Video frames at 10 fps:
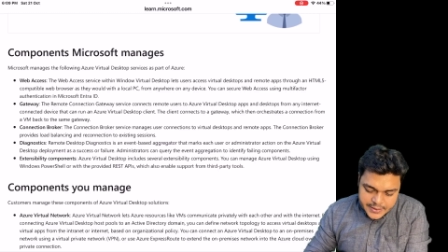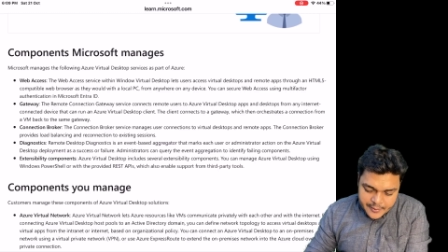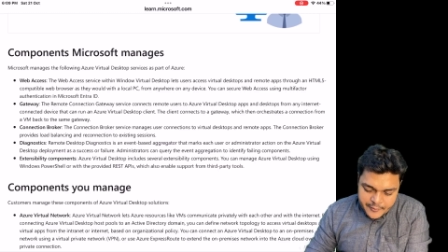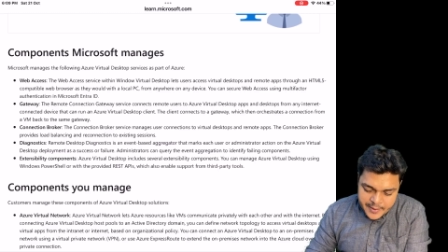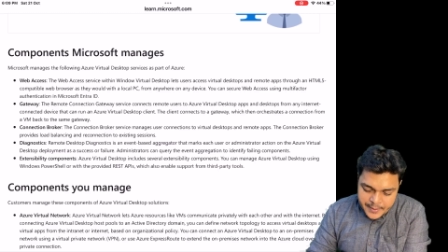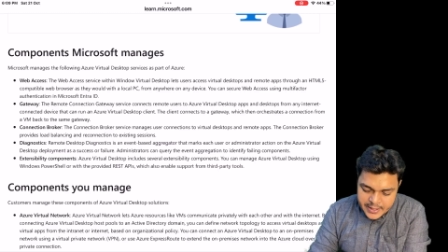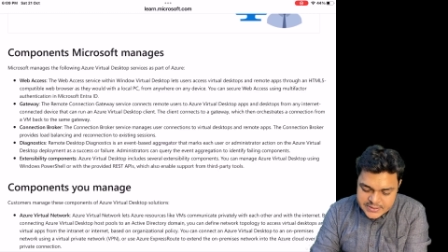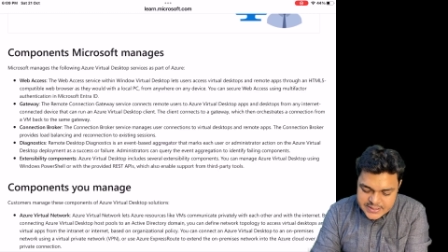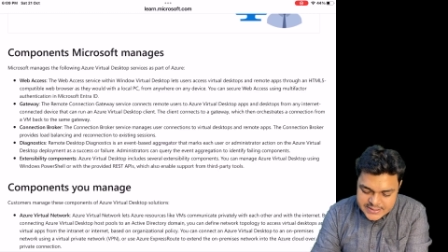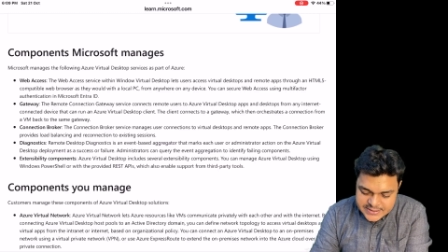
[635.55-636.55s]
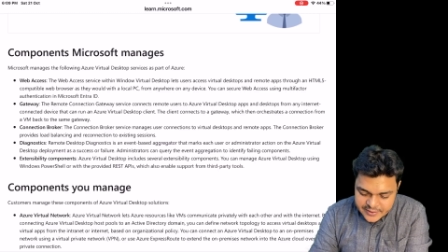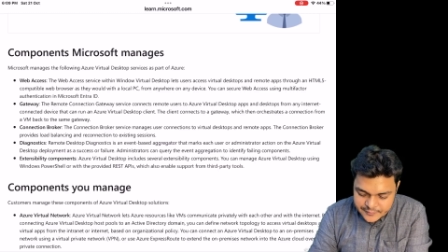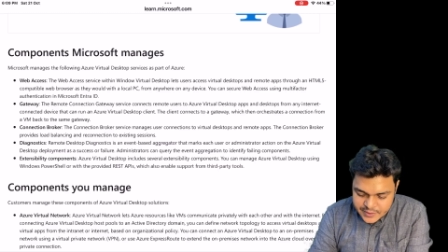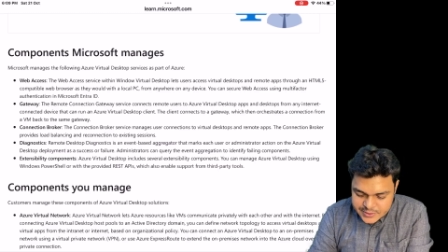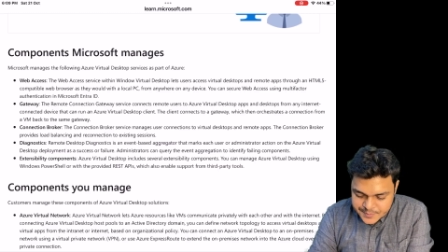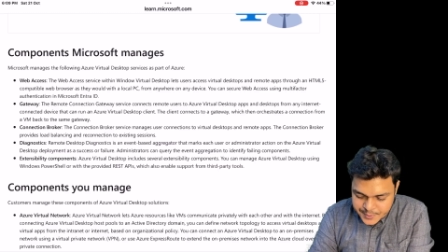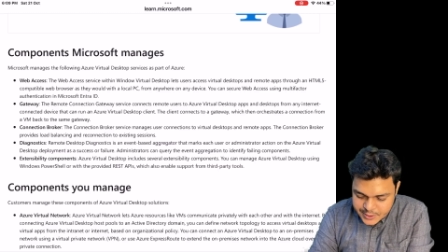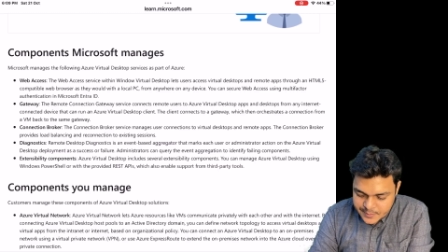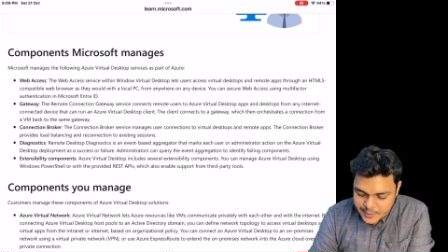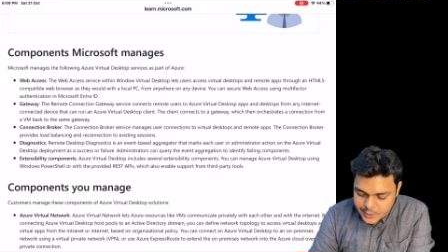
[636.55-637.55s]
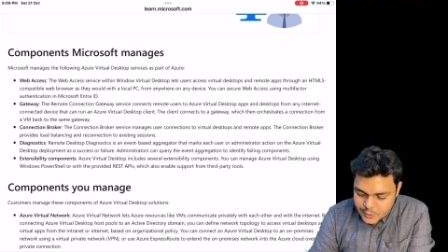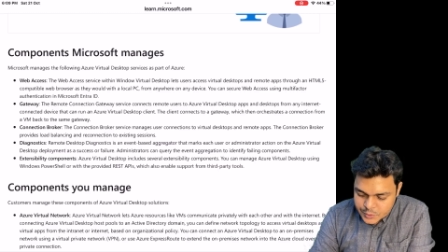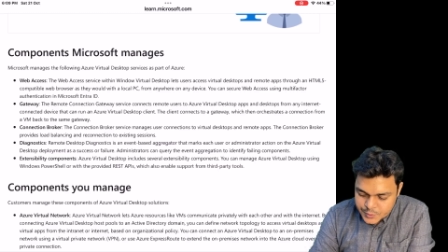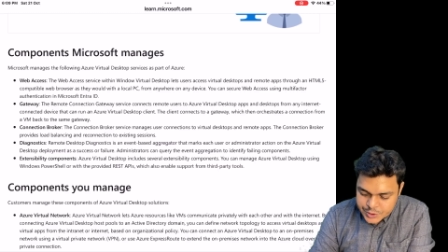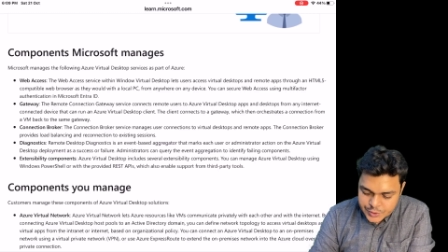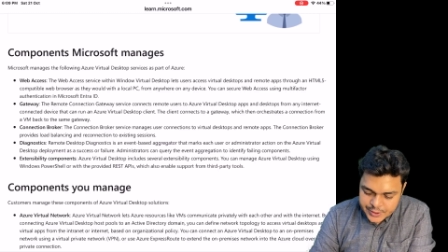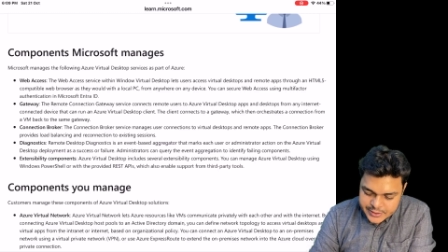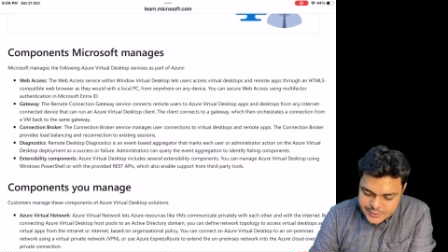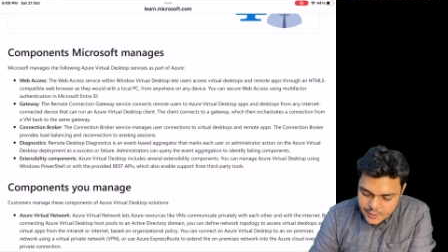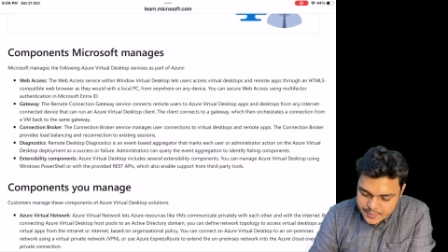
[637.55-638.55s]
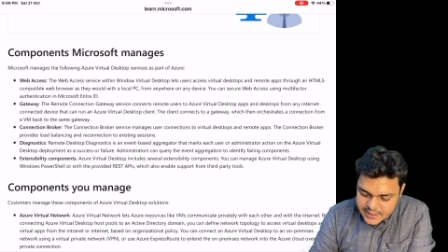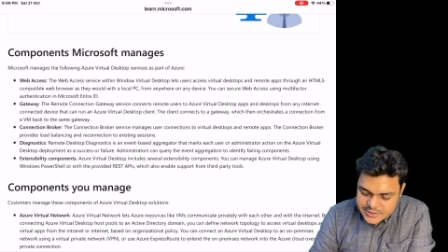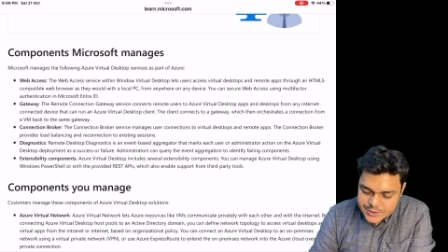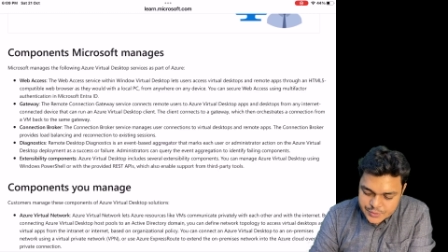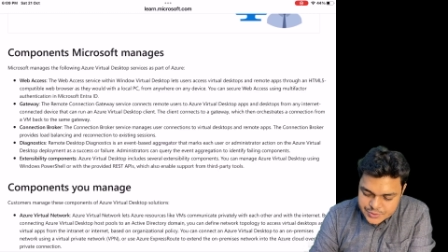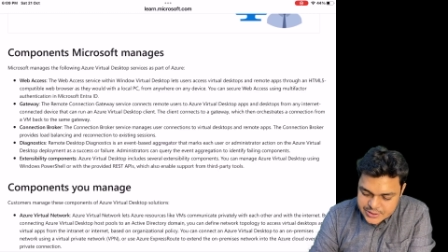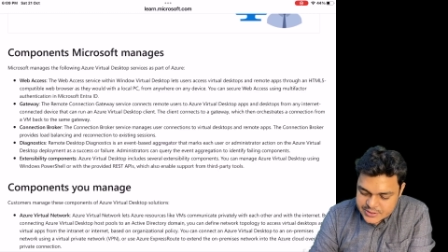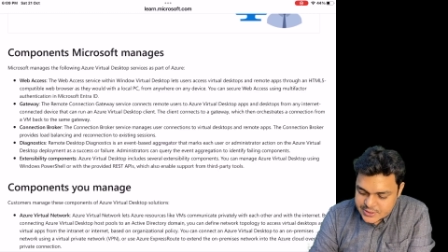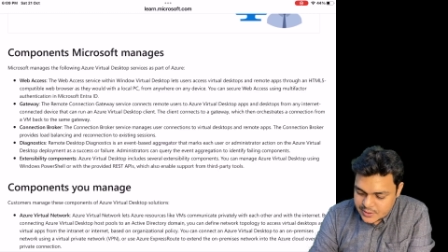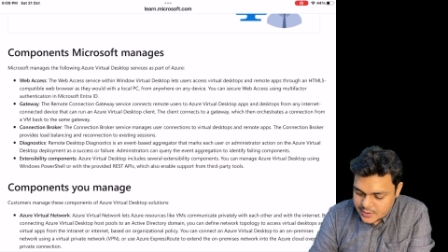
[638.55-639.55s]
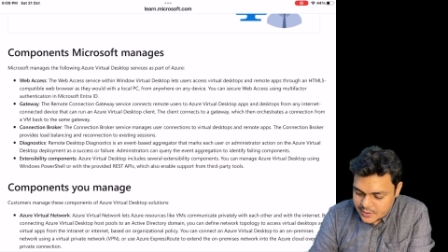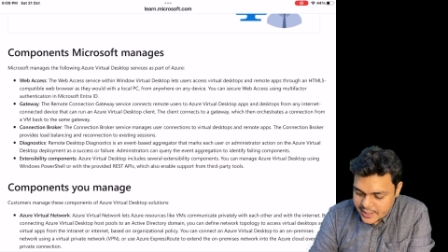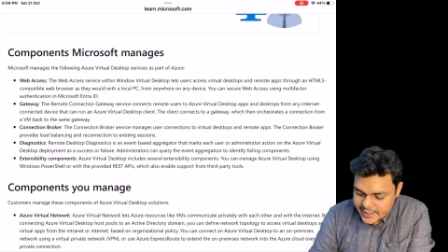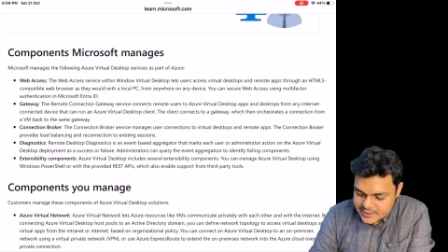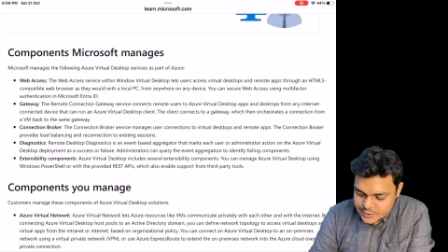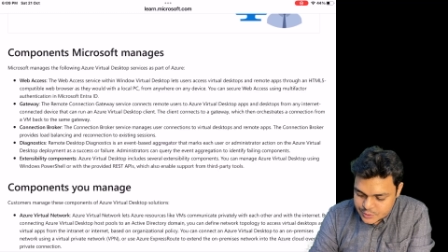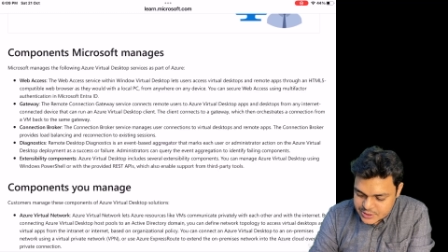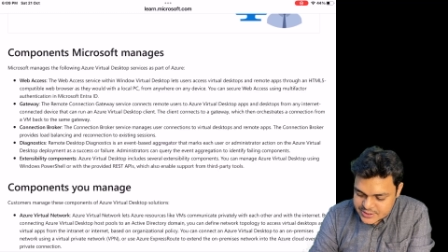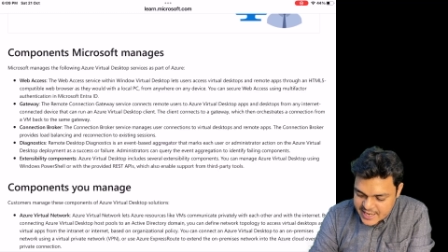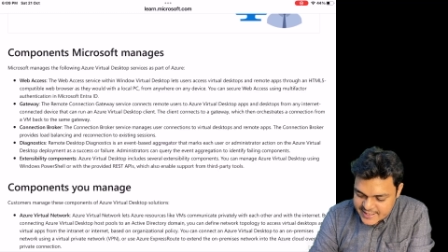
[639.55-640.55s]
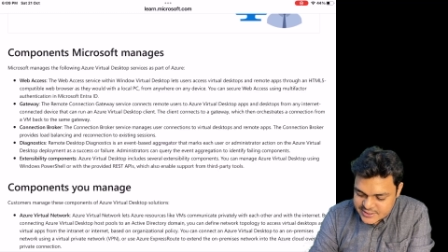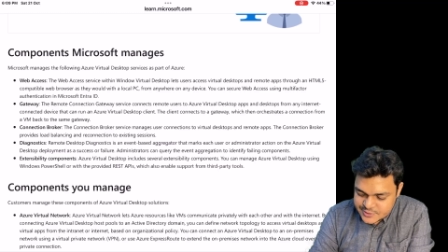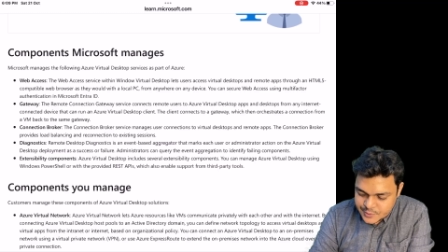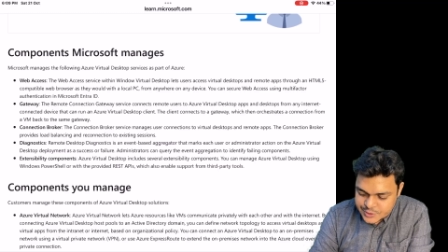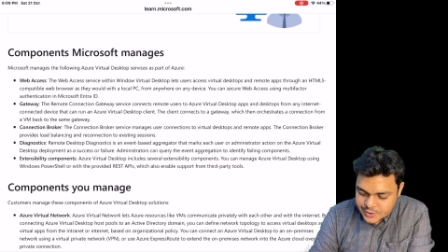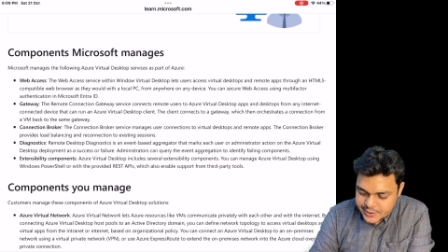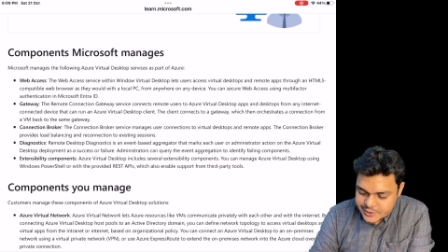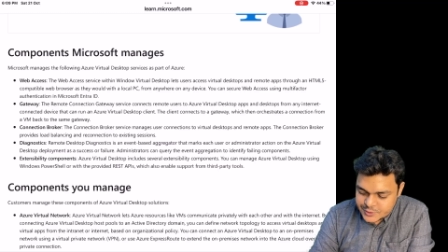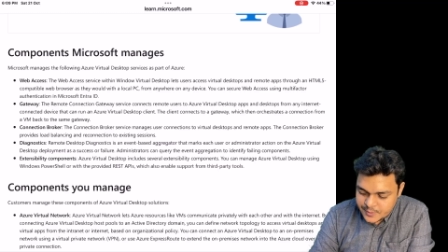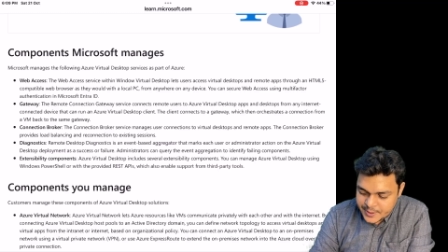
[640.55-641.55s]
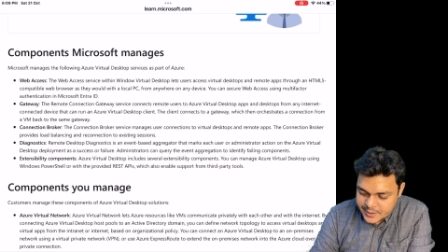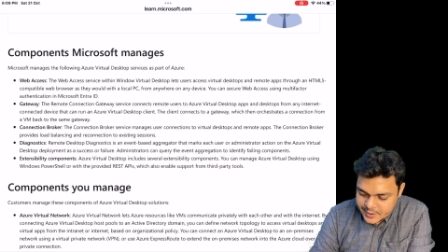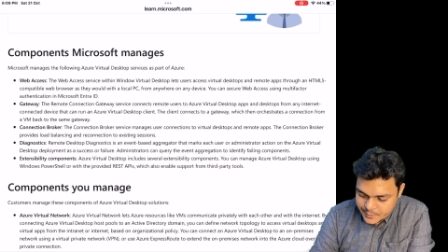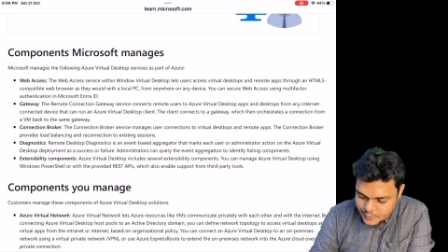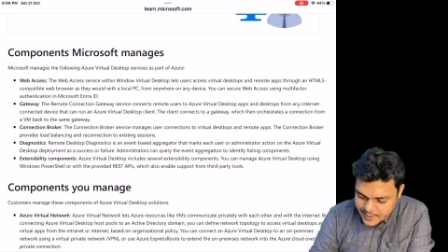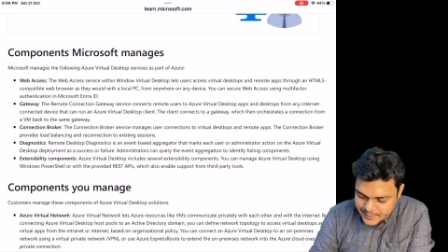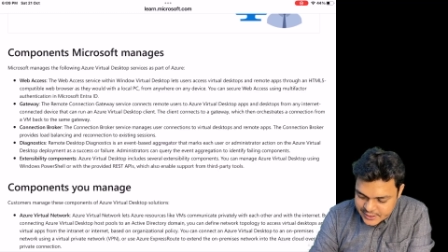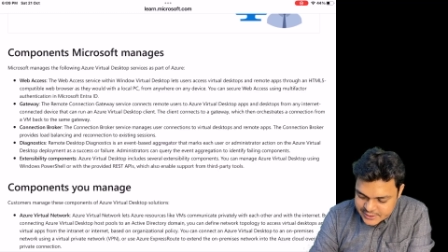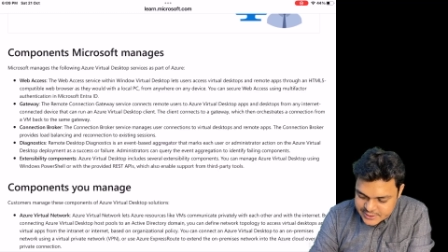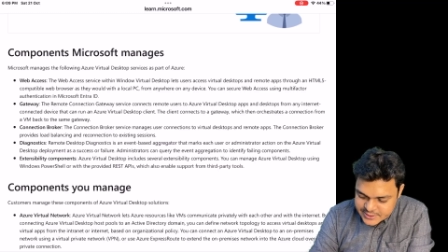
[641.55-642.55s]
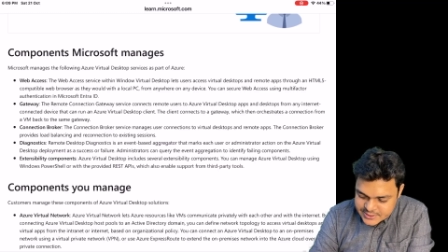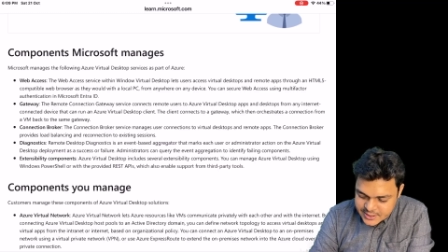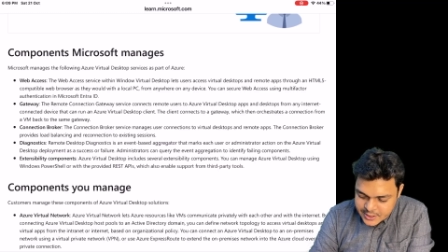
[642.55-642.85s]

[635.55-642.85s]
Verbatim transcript: the web access service within Windows Virtual Desktop lets users uh, users access virtual desktop and remote applications